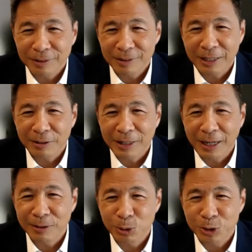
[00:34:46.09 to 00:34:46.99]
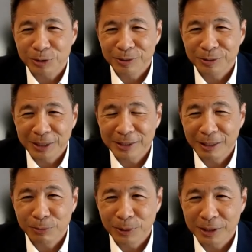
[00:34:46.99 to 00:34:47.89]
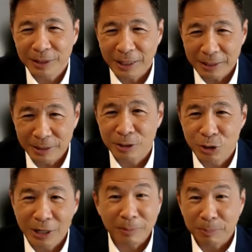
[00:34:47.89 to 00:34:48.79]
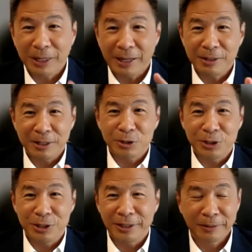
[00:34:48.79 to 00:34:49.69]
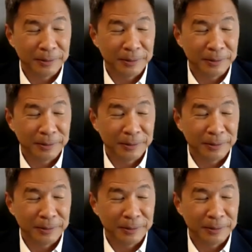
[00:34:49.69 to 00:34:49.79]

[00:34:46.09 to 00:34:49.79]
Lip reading: kind of diagnosed myself with ADHD. I'm a bit ADHD.